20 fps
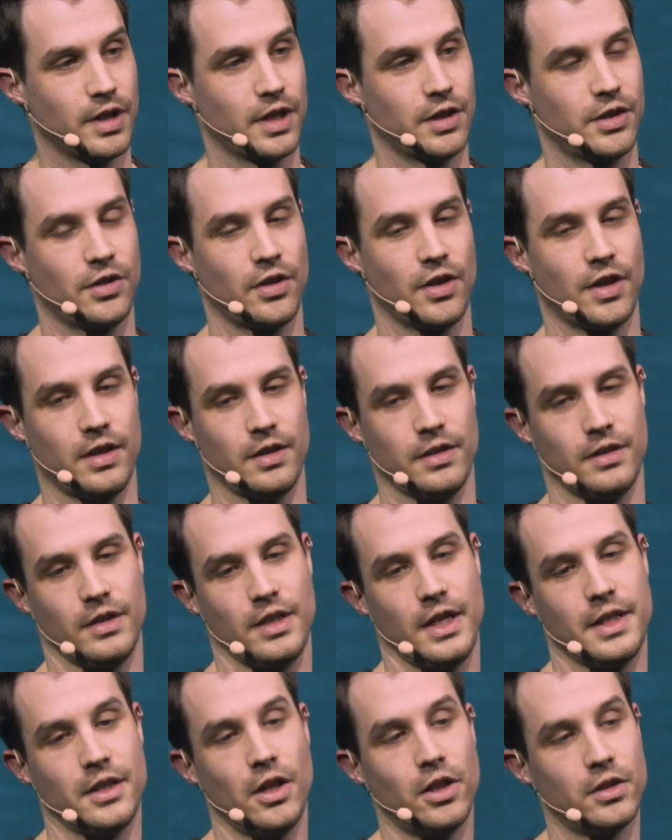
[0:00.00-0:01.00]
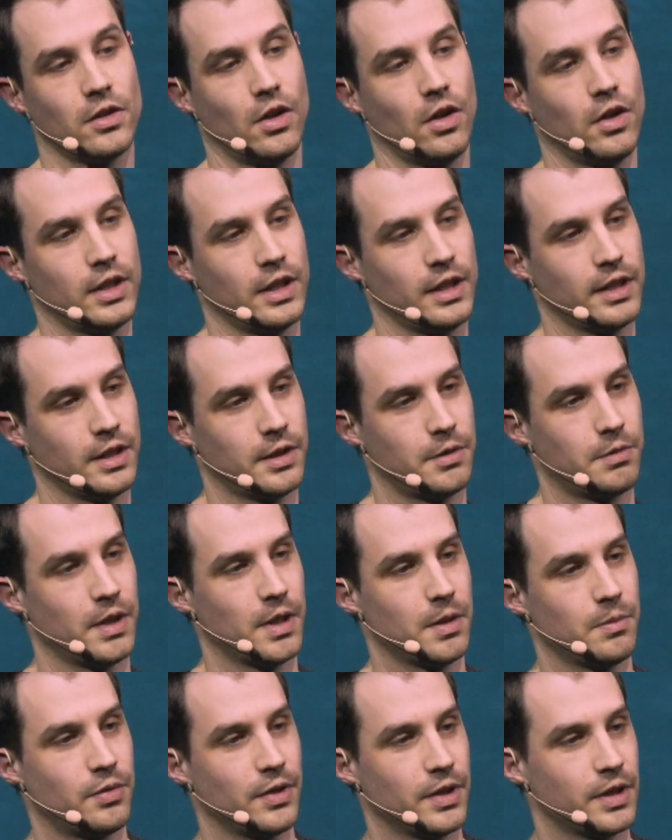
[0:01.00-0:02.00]
that chair, and not only the
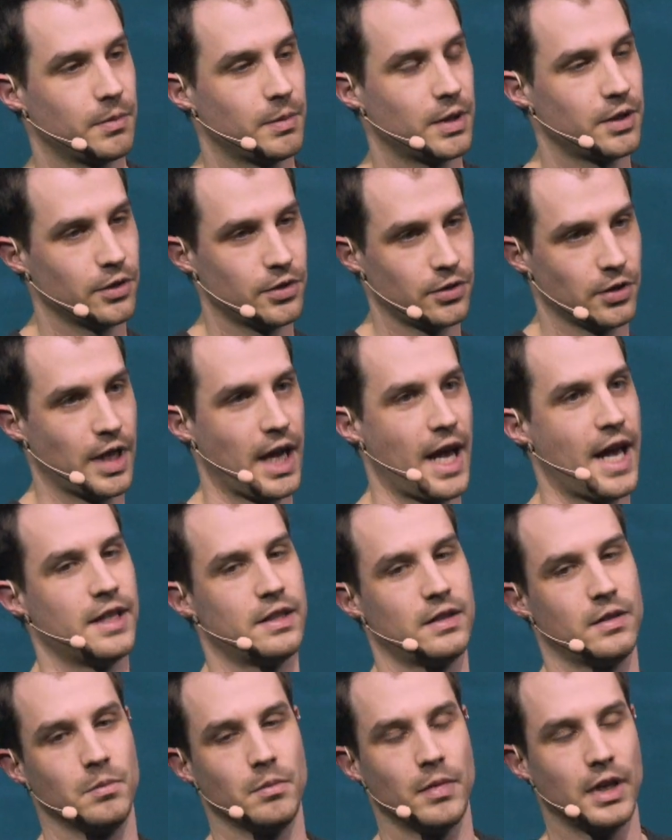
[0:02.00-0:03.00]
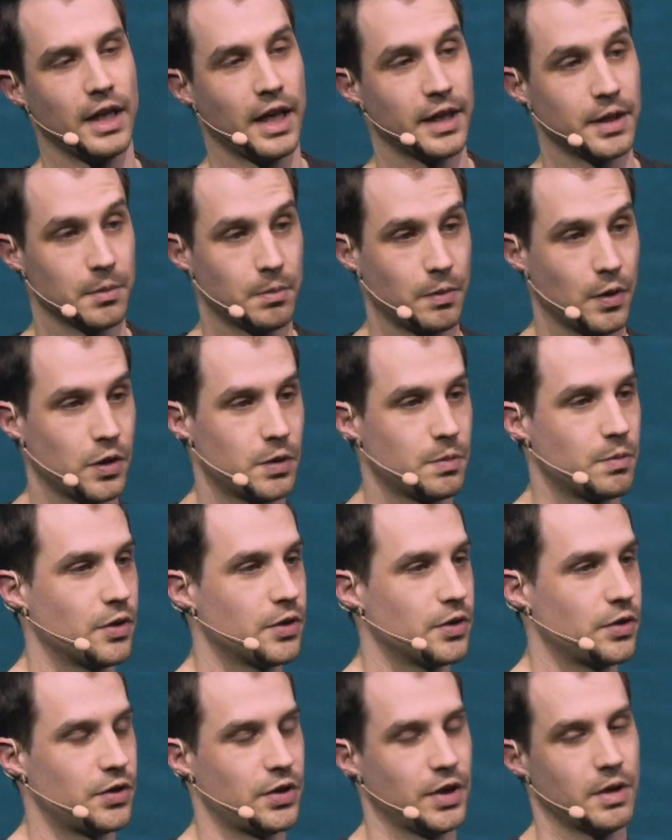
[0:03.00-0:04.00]
3D printing, but also the assembly and the
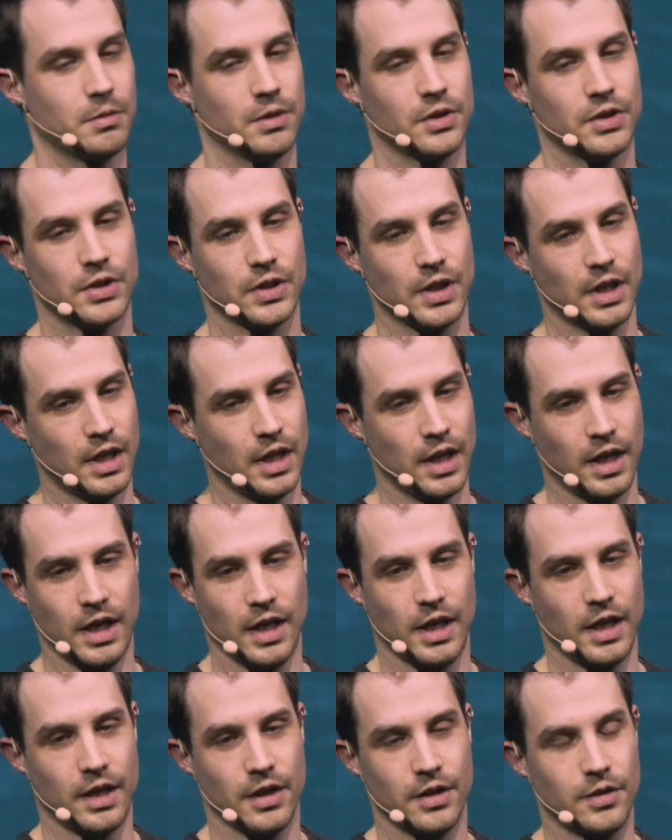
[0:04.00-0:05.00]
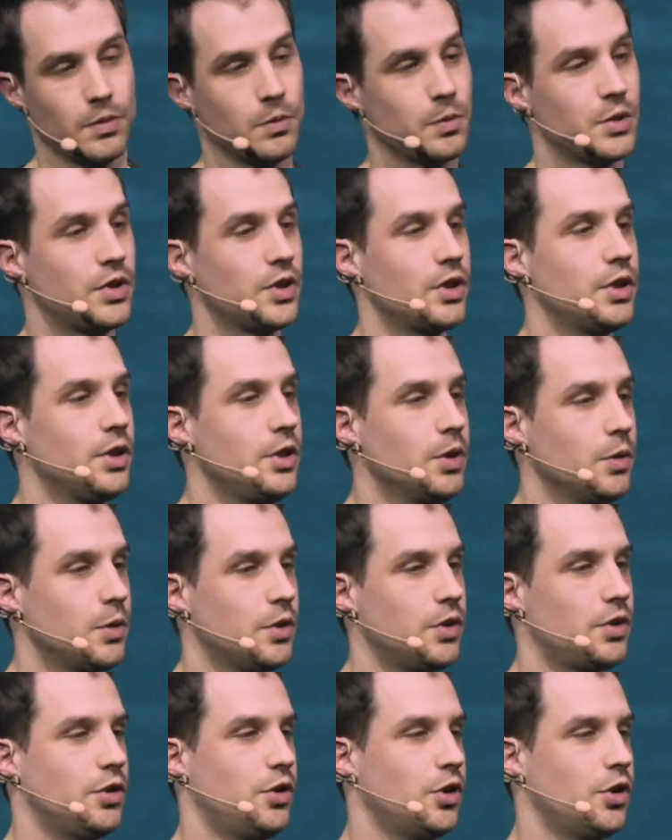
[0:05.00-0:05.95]
post-processing was a huge